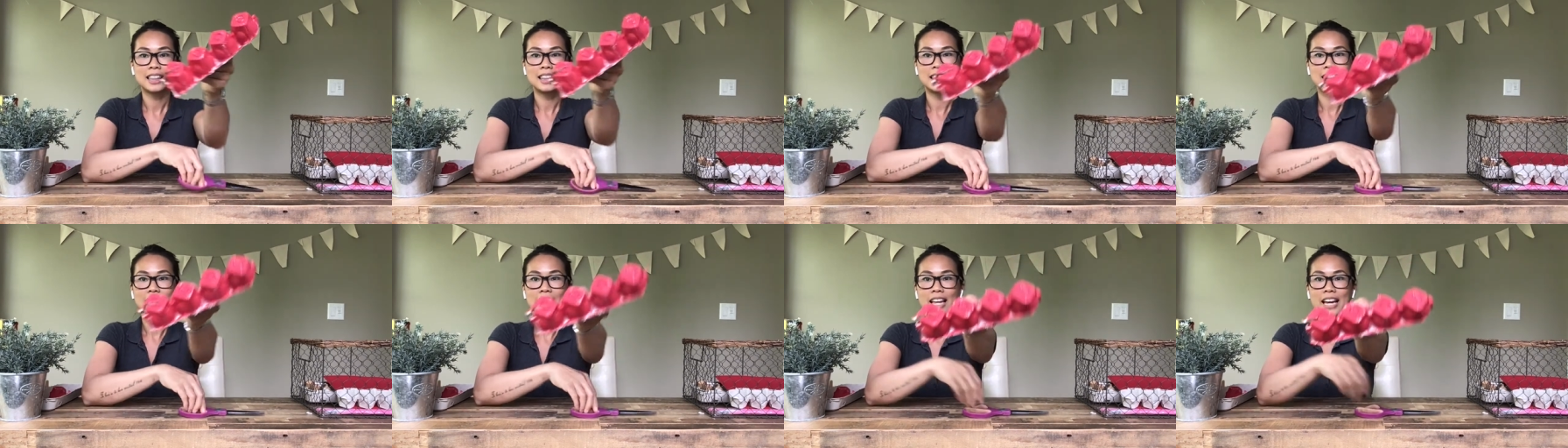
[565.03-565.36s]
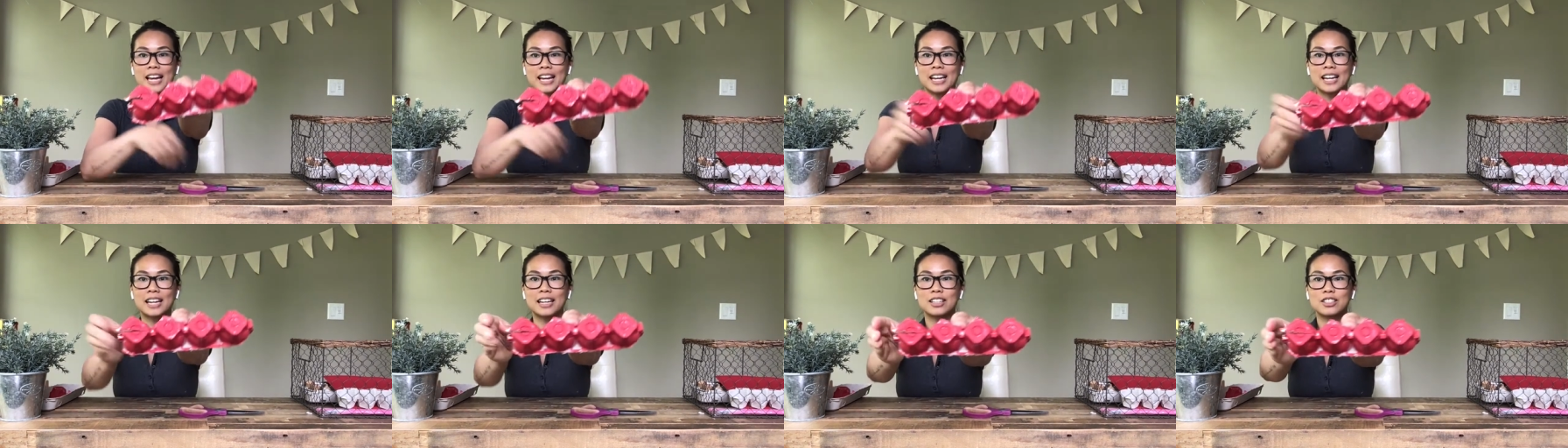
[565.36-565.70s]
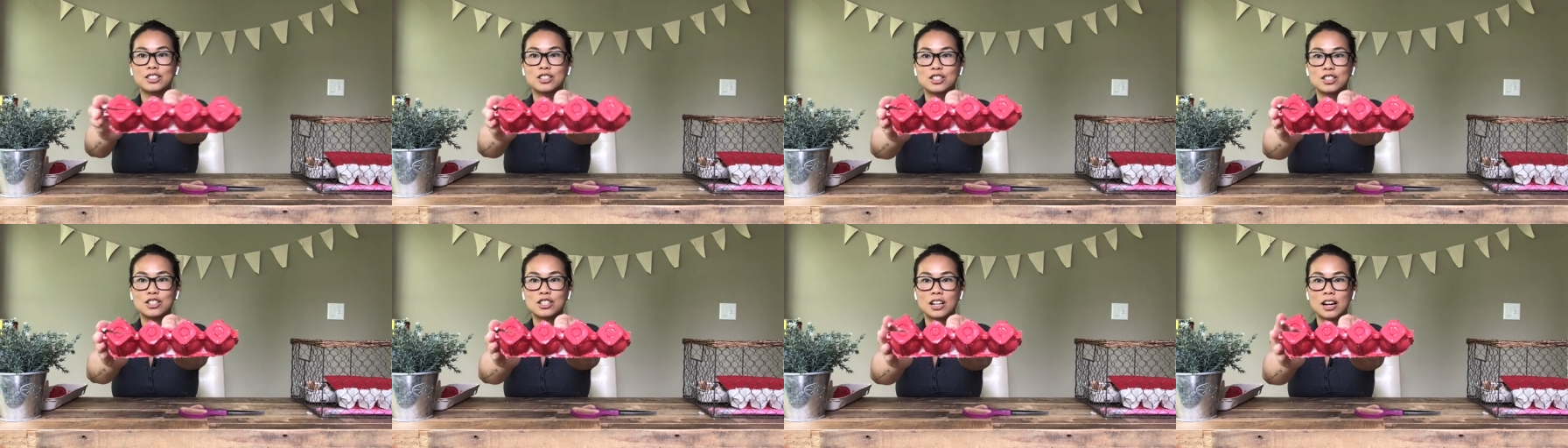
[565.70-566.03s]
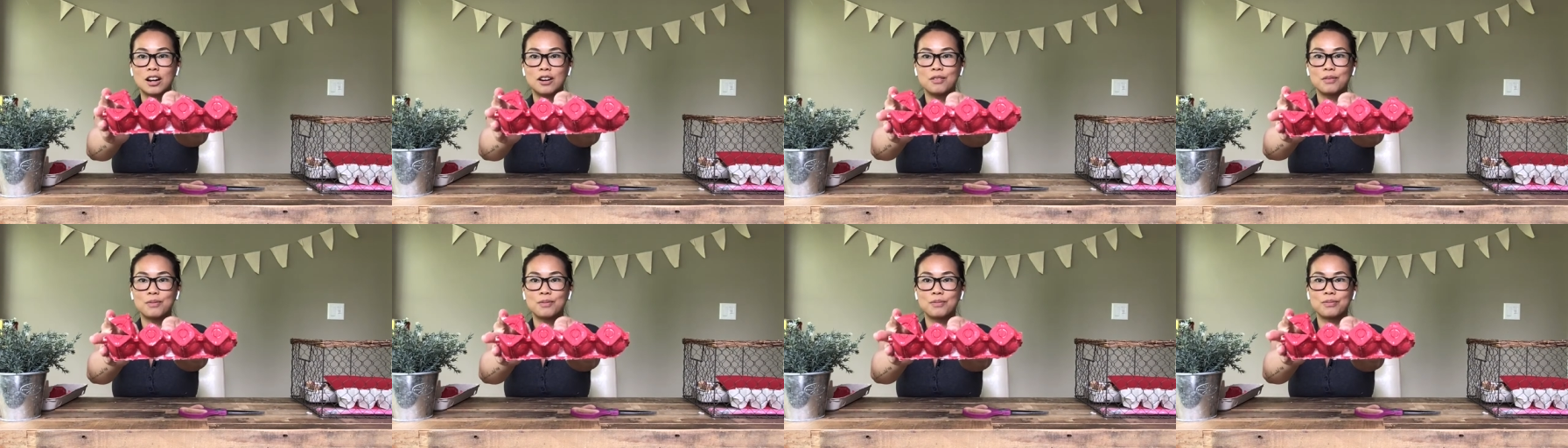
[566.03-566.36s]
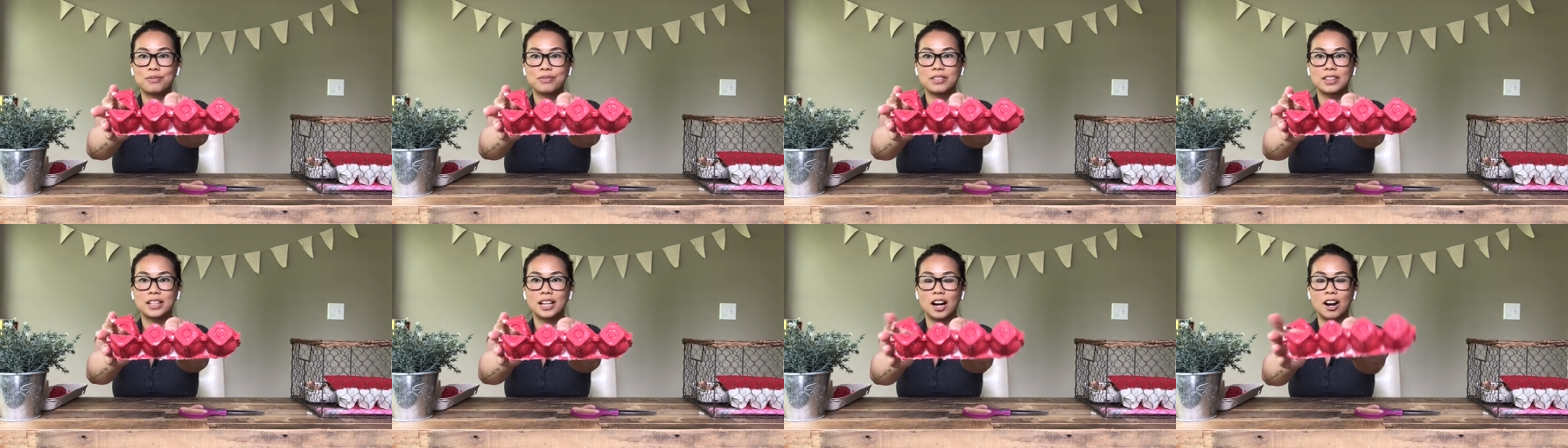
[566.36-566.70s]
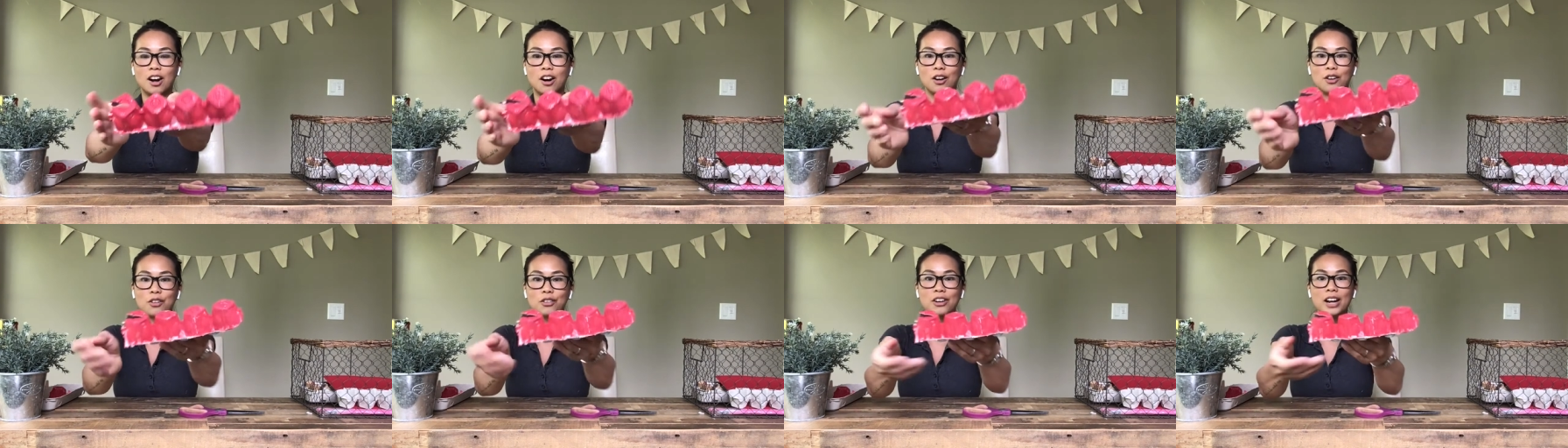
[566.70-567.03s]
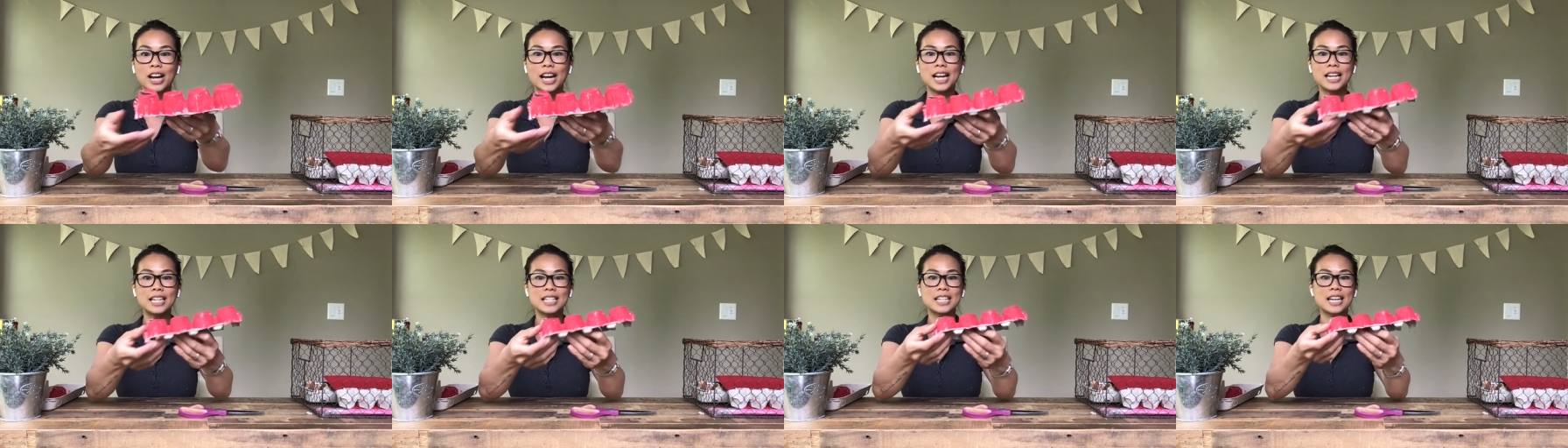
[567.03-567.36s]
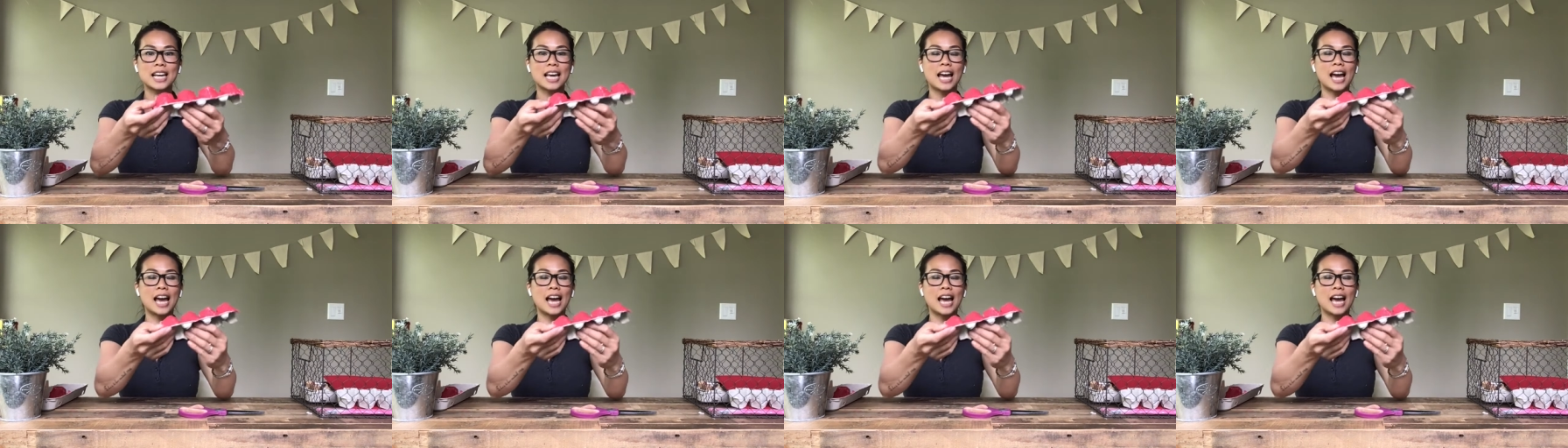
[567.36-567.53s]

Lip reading: like so. All right.